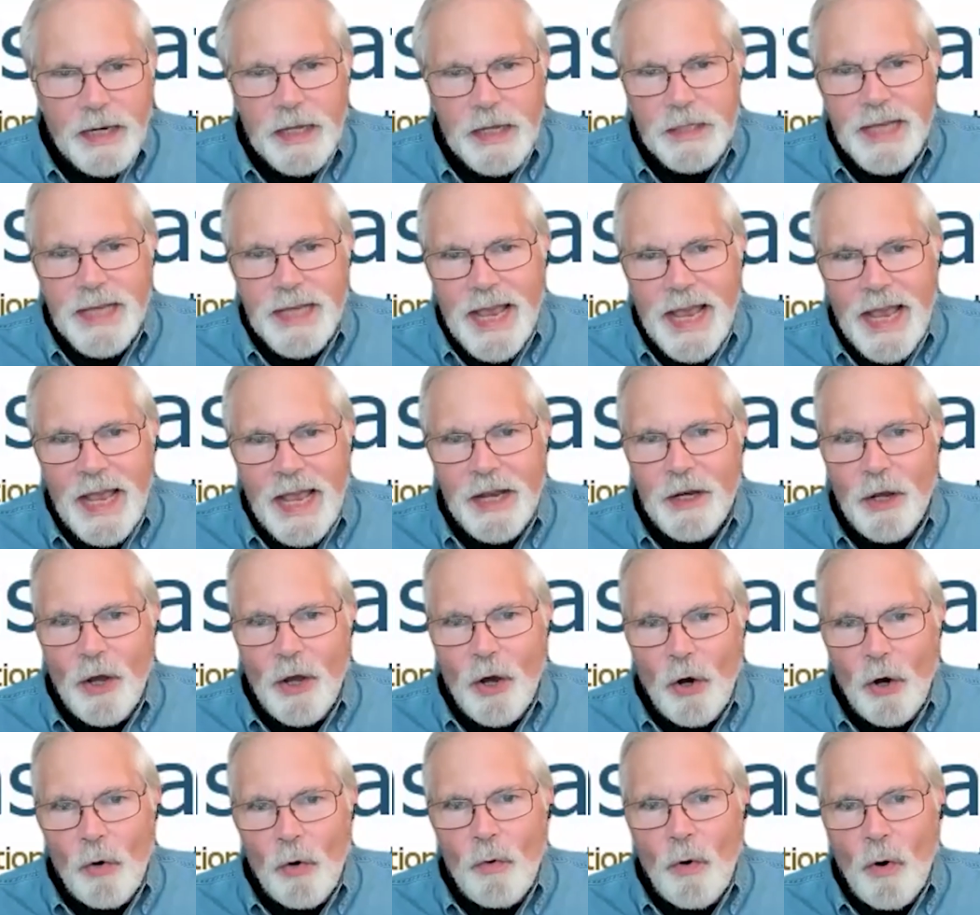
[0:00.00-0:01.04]
it's N
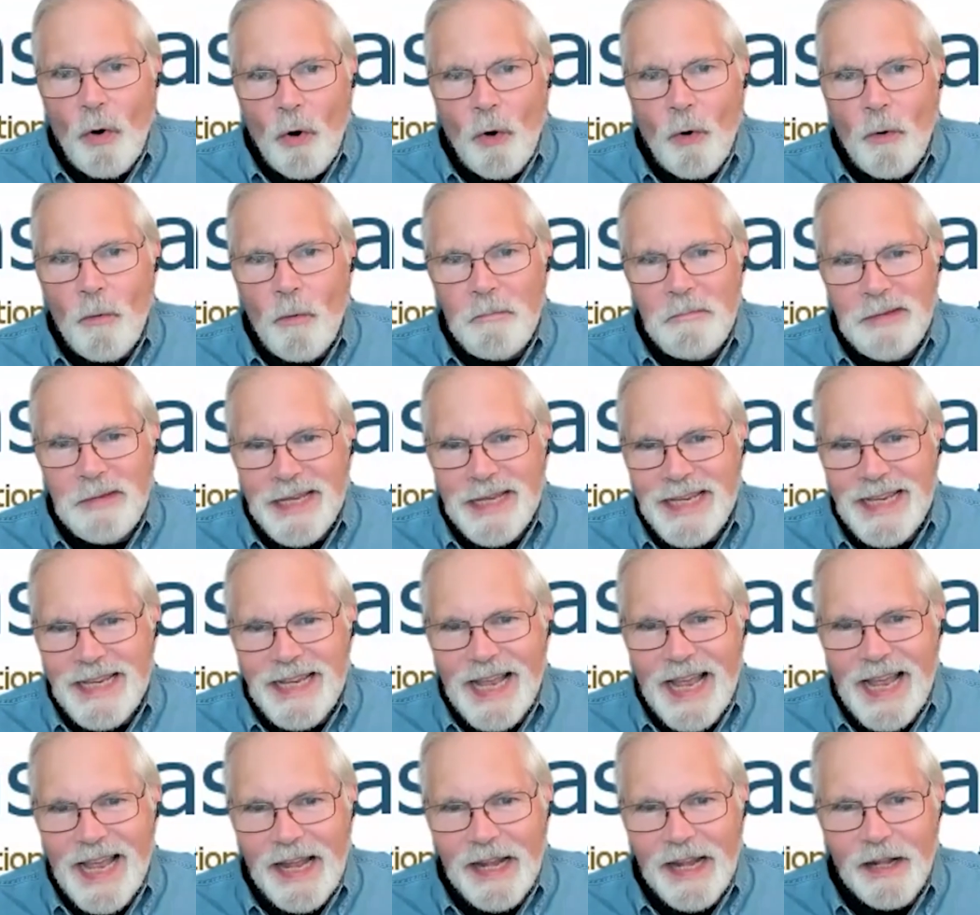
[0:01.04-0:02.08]
O O P
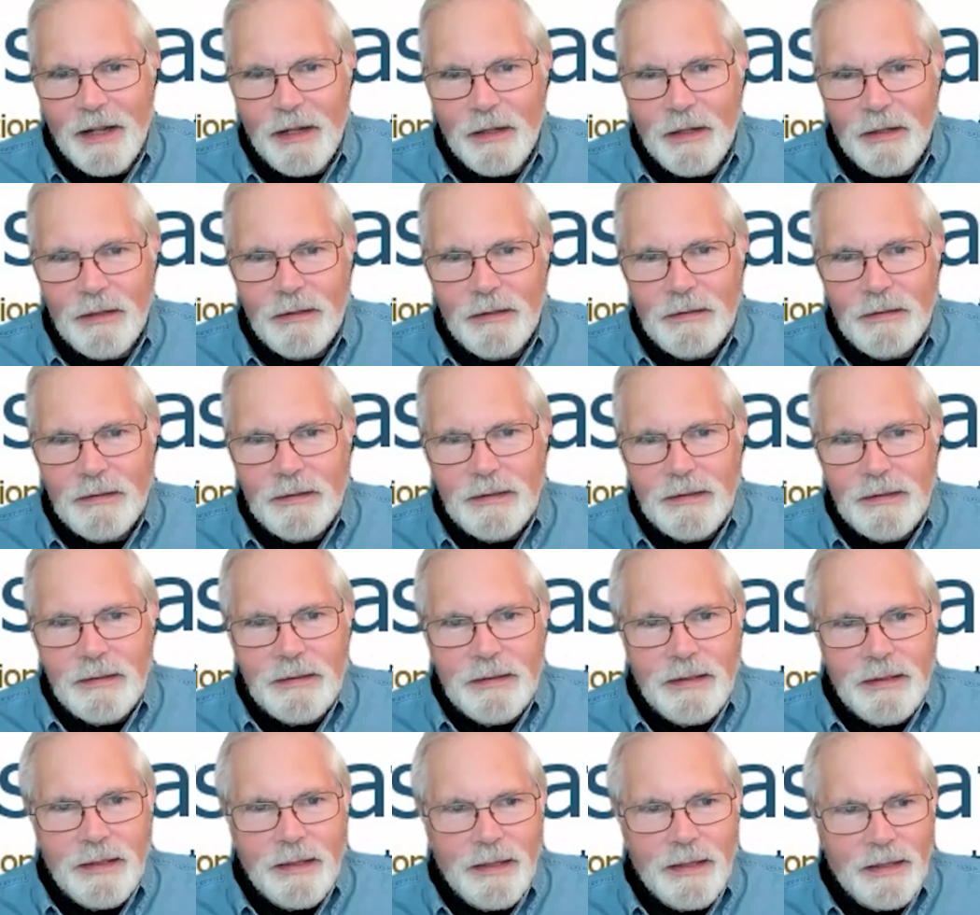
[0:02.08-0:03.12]
L,
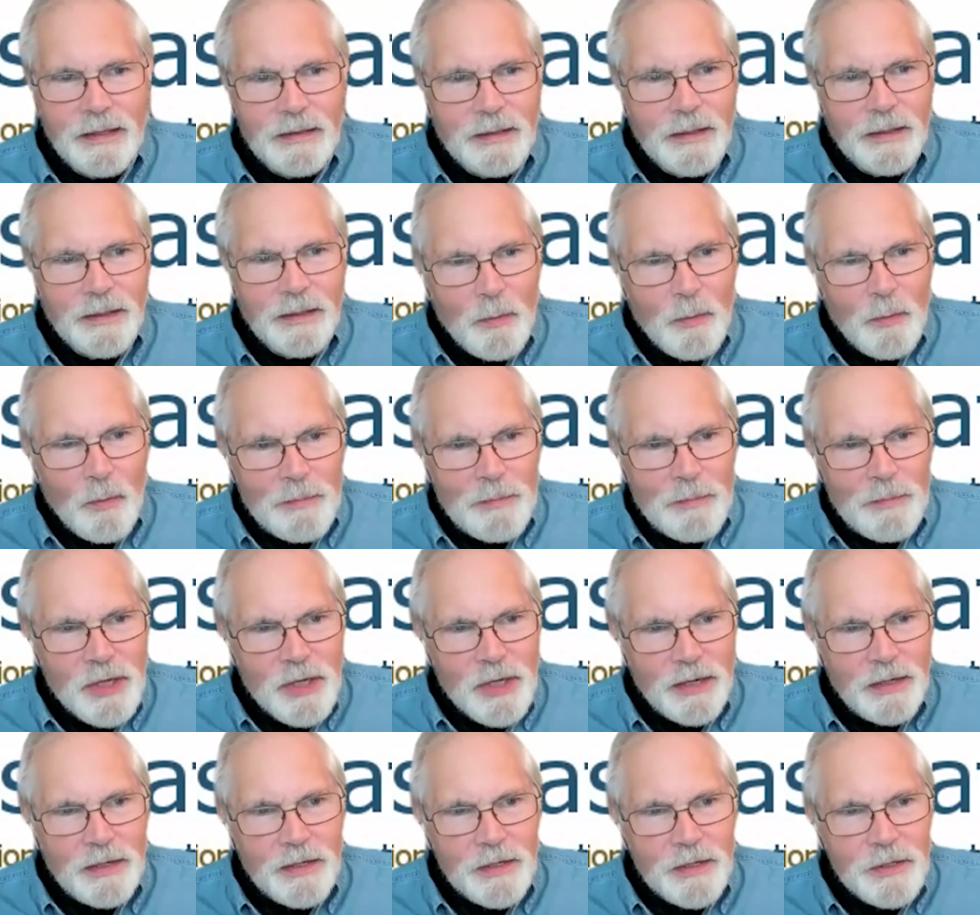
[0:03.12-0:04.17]
and the, the
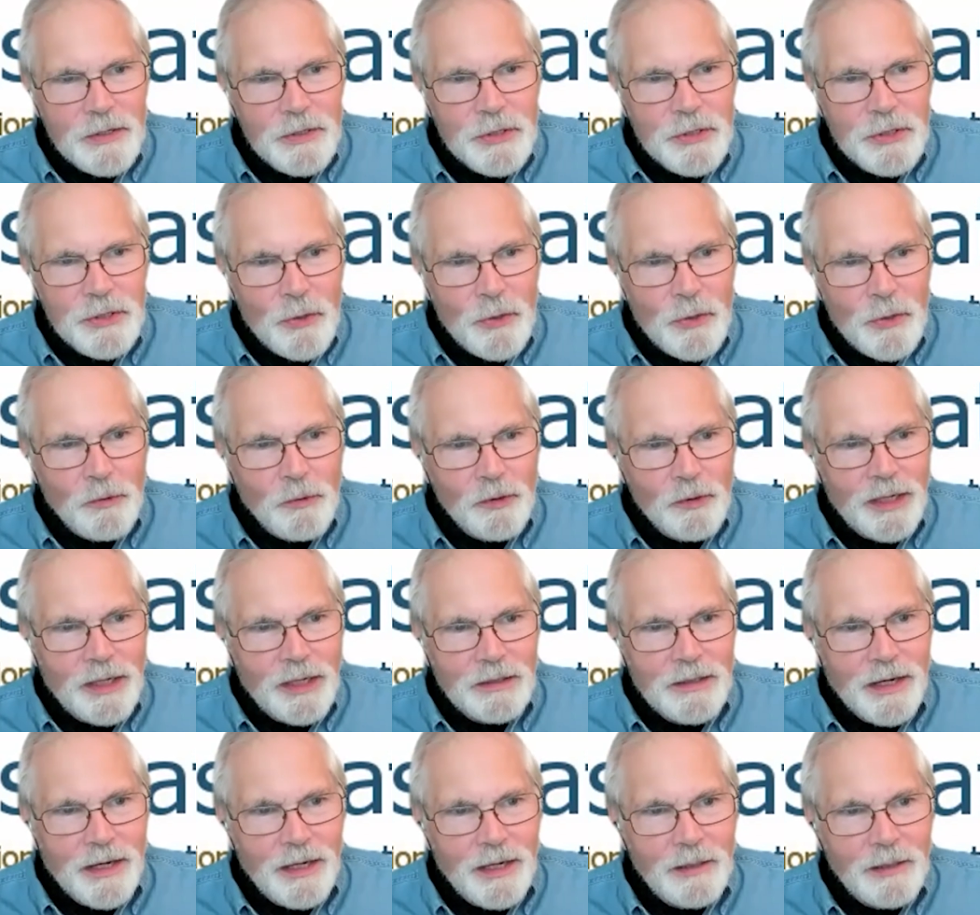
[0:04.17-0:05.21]
website is
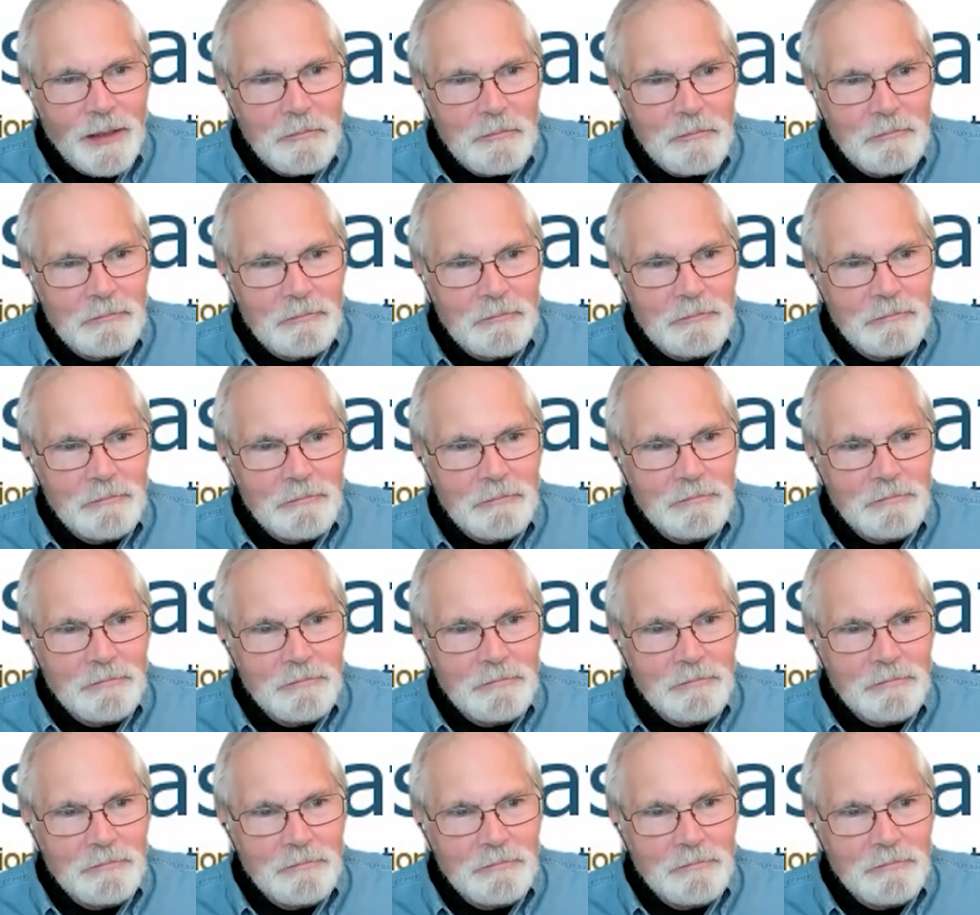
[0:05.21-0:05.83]
noopl.com. That